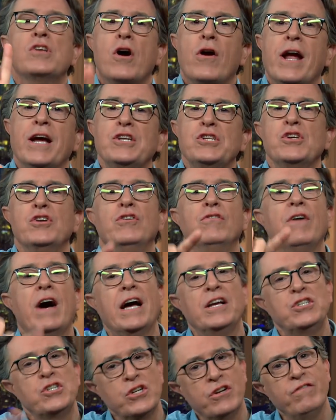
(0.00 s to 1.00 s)
Sorry, I should have
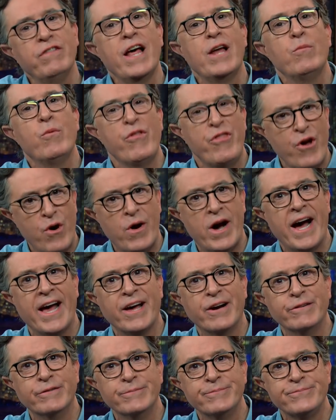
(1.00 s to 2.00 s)
I should have led with
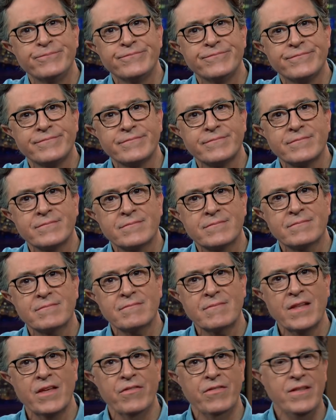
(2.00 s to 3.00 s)
Ohio.
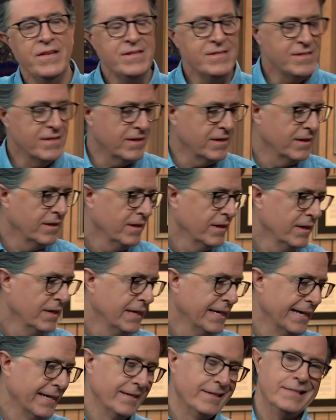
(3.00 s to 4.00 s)
These uh,
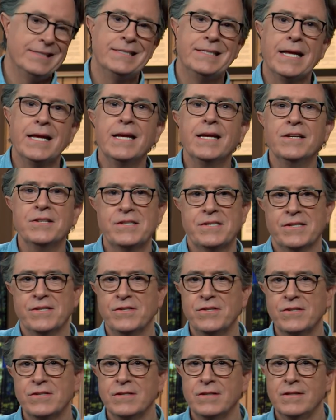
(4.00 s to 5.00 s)

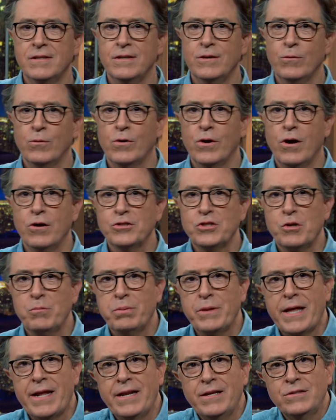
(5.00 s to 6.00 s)
dinguses were also
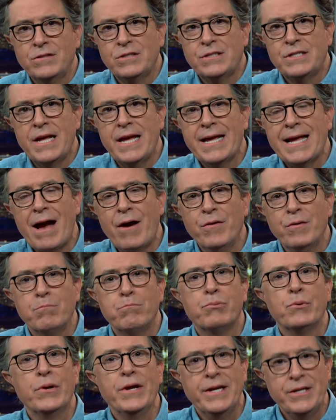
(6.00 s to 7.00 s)
planning to take out a
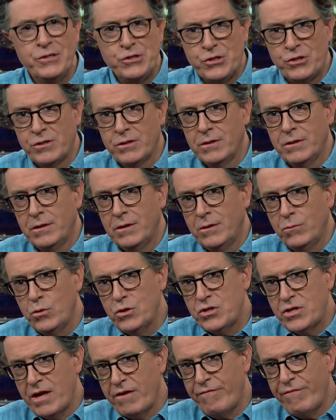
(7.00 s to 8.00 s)
bridge,
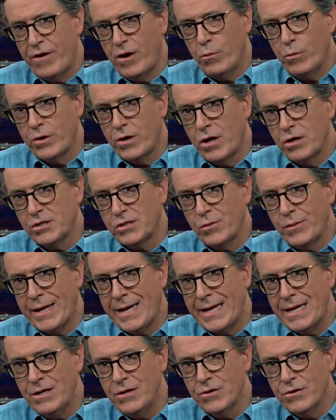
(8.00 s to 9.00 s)
which they felt would also
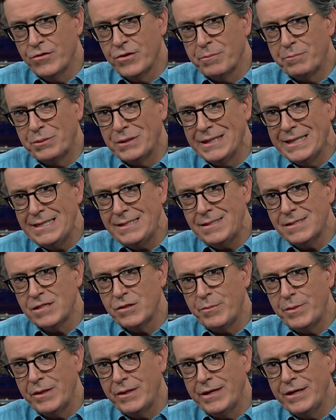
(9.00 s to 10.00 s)
hinder the police's
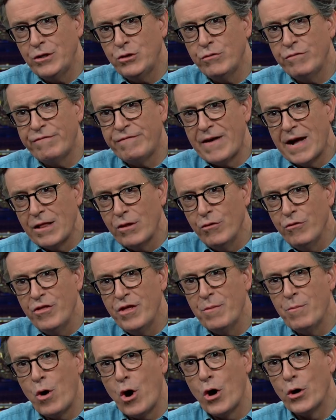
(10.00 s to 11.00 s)
ability to follow
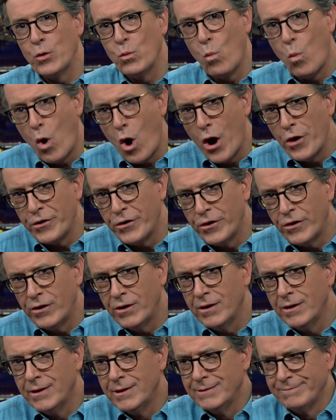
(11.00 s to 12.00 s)
them on
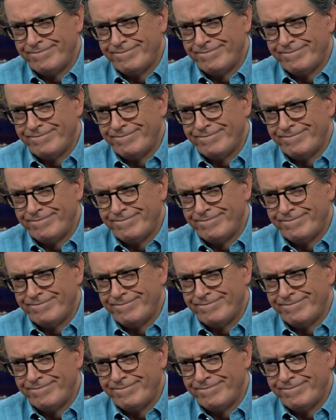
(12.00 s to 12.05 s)
water